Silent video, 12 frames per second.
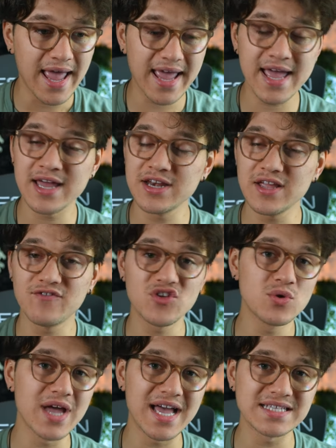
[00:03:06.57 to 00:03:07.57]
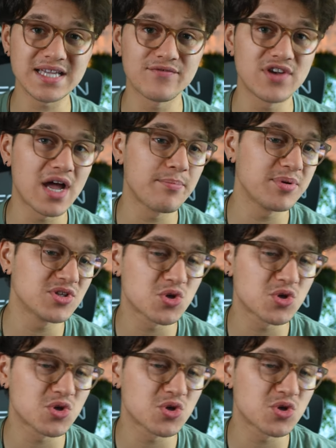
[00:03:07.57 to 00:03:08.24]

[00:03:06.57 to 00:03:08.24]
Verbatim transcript: And if you guys have not been